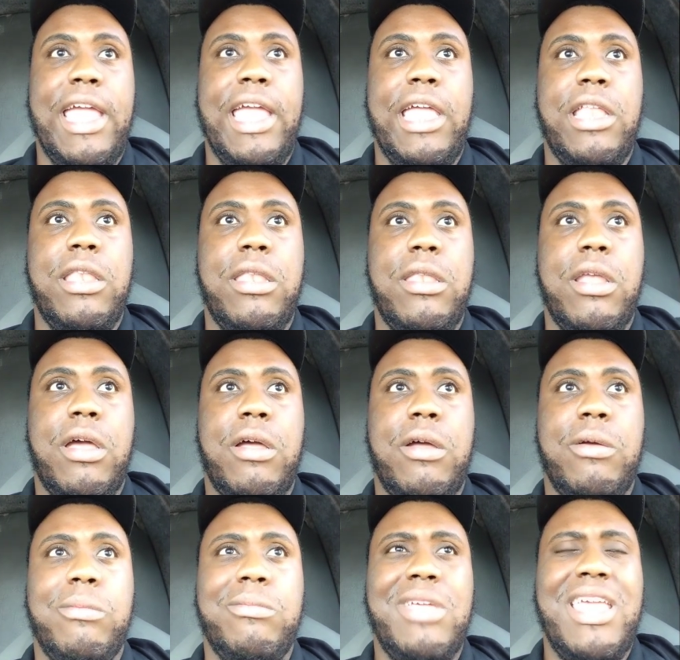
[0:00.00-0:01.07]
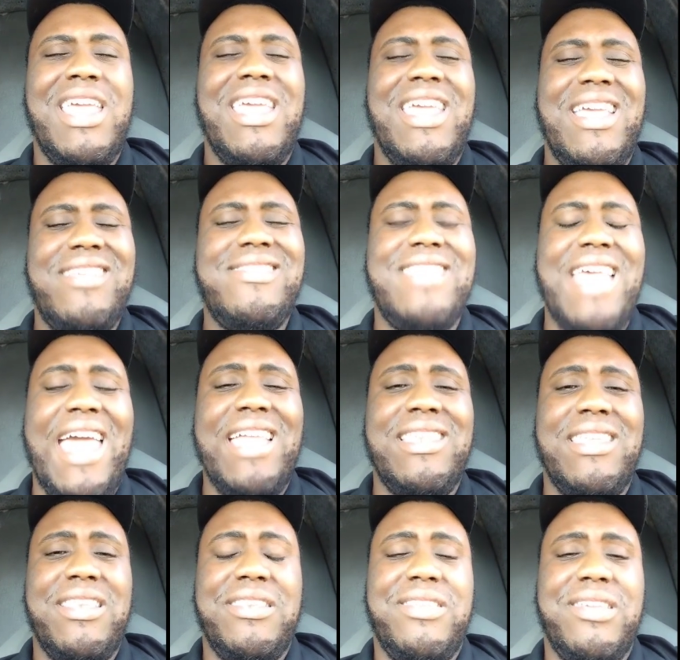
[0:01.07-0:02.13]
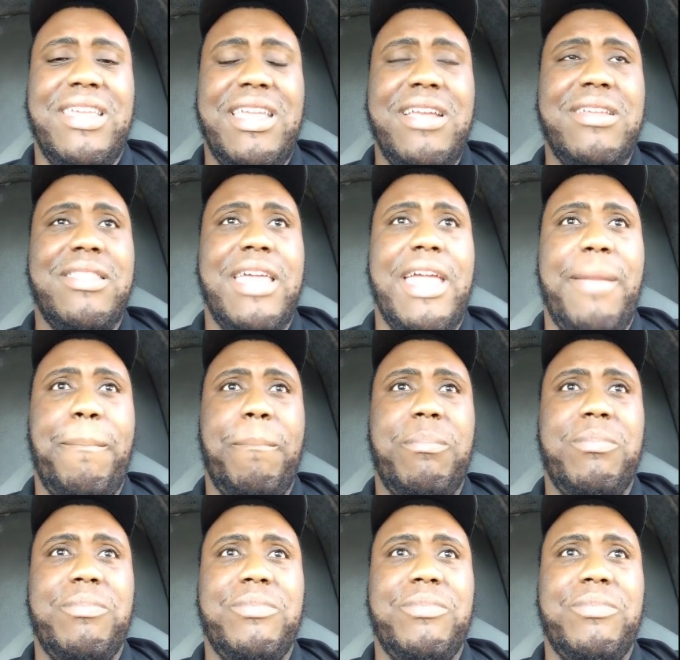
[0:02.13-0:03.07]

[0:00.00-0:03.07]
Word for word: And um, it's saddening to hear that.